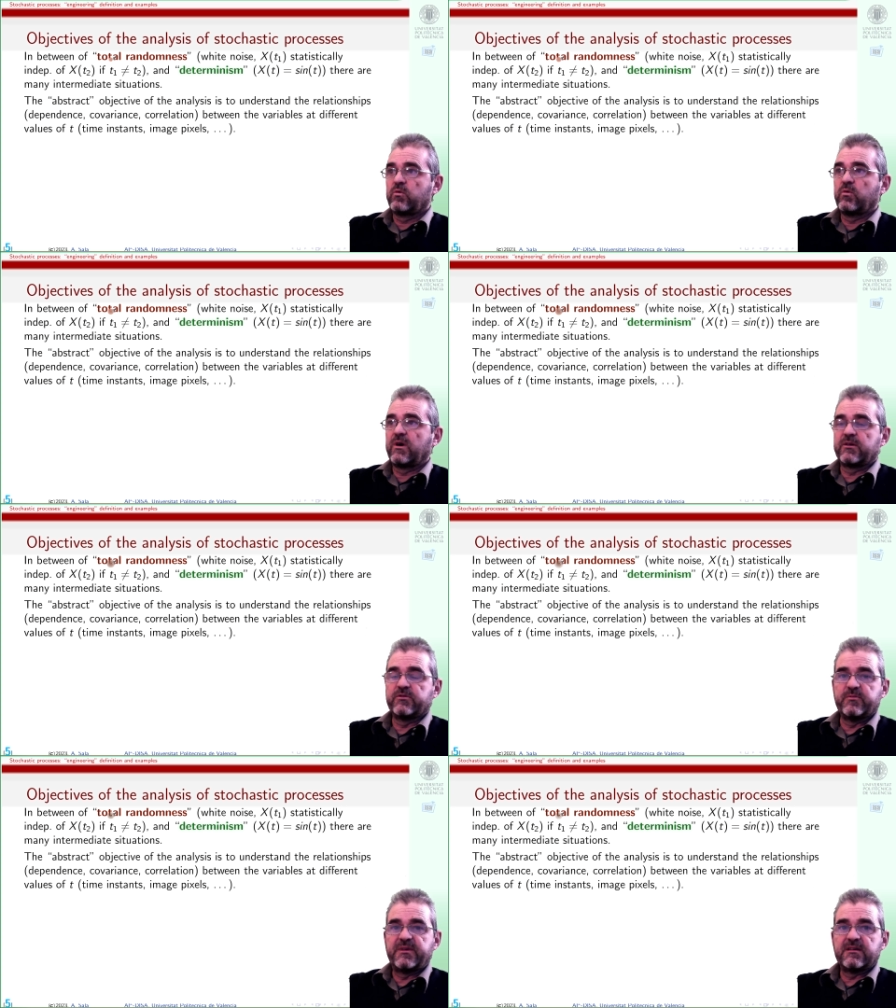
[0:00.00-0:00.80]
One
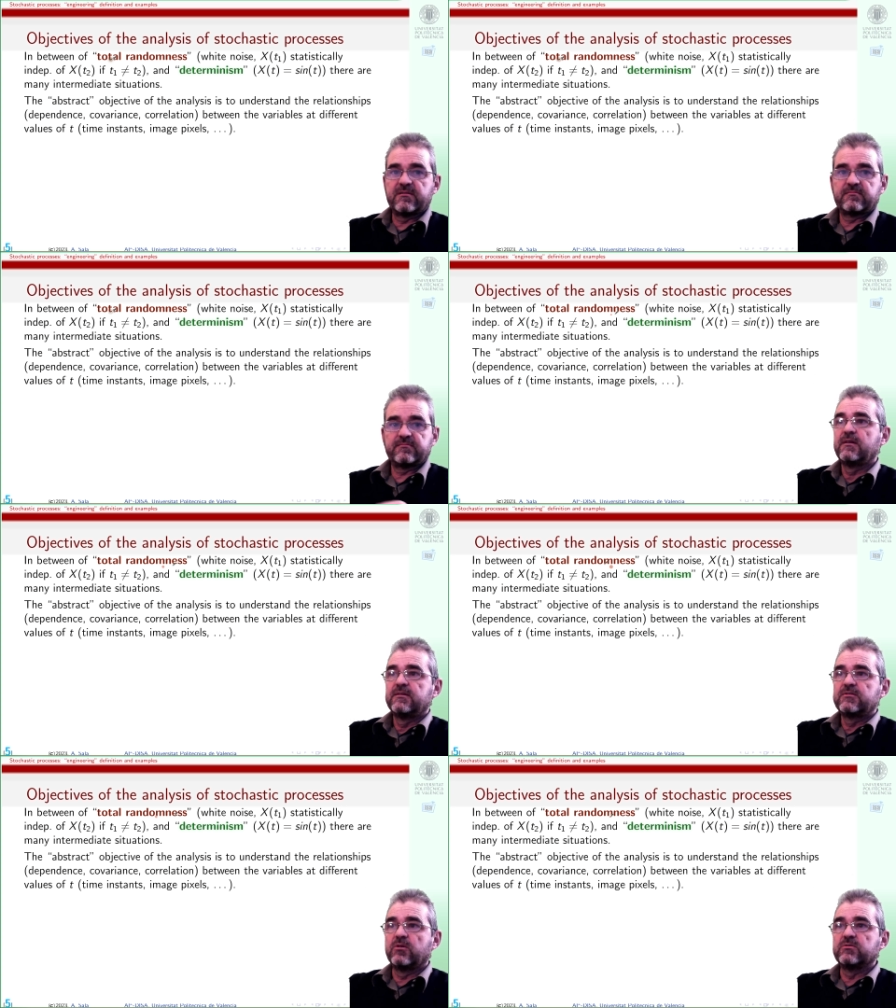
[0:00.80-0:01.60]
could be
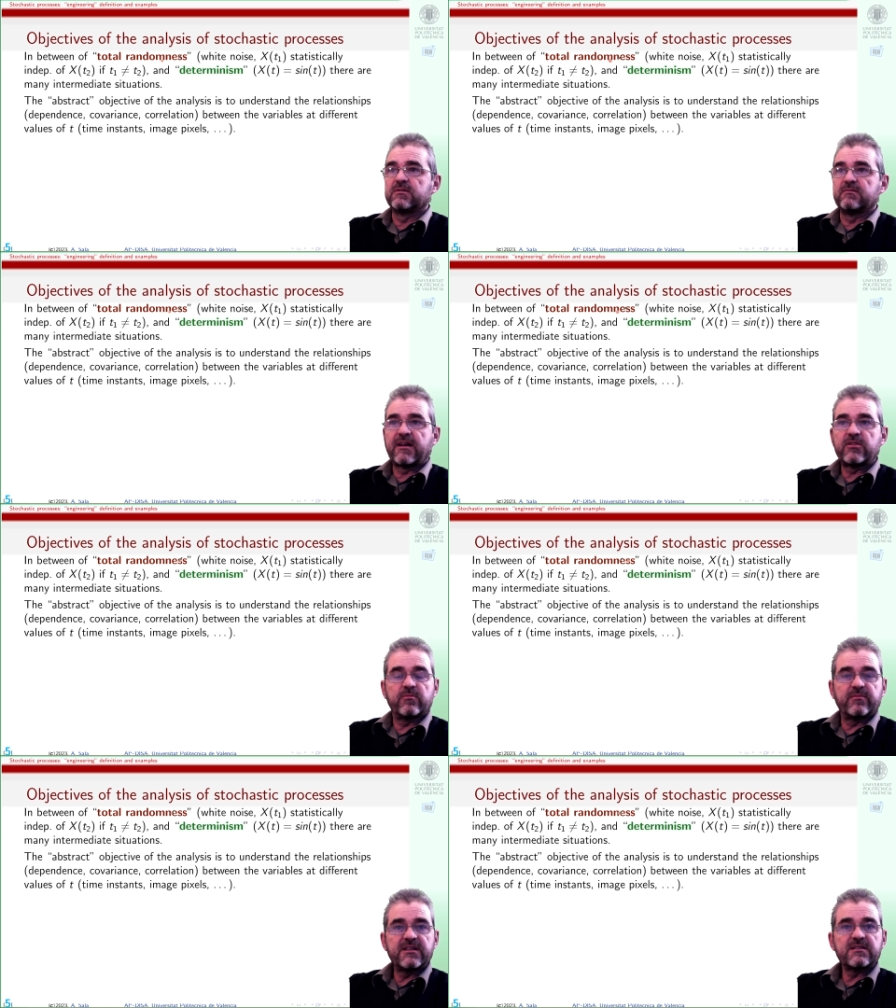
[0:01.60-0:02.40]
total
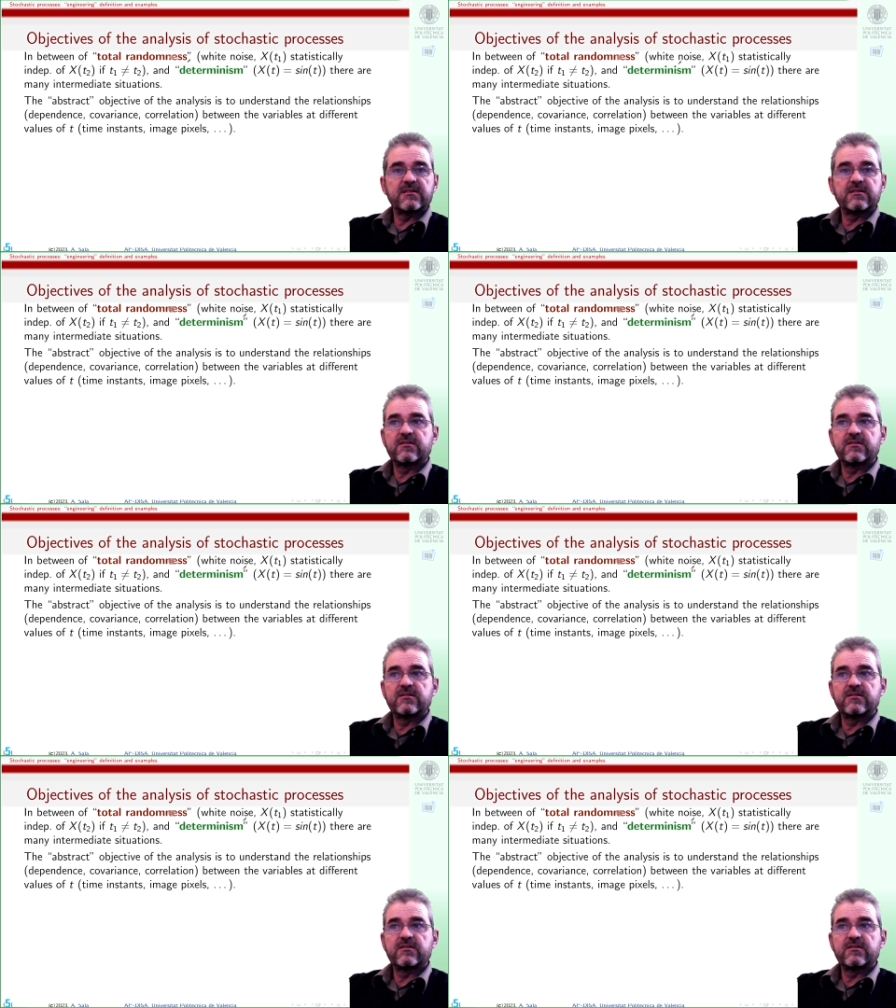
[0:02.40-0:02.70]
randomness,